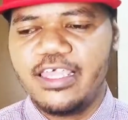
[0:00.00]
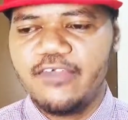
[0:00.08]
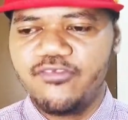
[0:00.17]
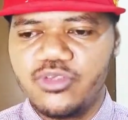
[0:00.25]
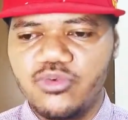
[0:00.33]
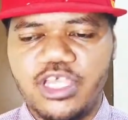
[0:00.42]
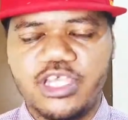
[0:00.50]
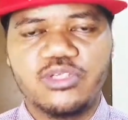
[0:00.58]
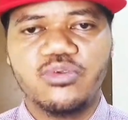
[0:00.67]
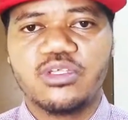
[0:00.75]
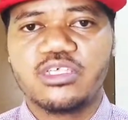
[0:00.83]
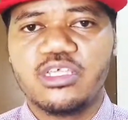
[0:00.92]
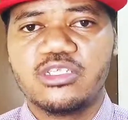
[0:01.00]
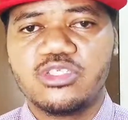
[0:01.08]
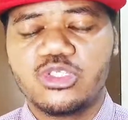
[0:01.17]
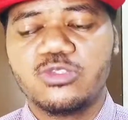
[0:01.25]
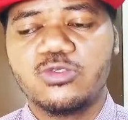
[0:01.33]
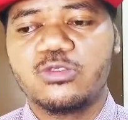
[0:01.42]
anyone can
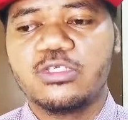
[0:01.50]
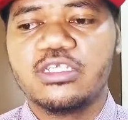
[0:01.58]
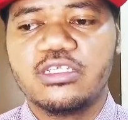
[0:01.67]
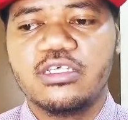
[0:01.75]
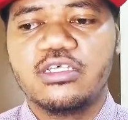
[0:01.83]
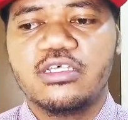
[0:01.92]
school in.